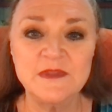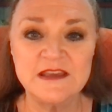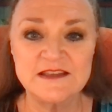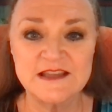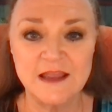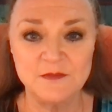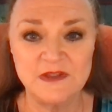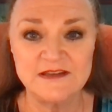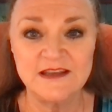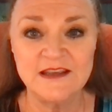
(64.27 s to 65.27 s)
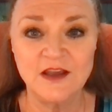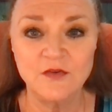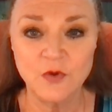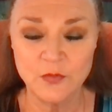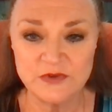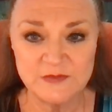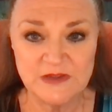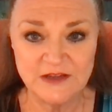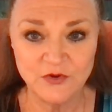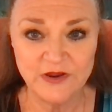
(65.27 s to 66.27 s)
the excitement of what was
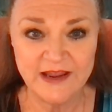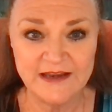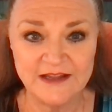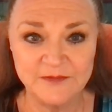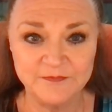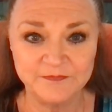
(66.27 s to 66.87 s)
being created.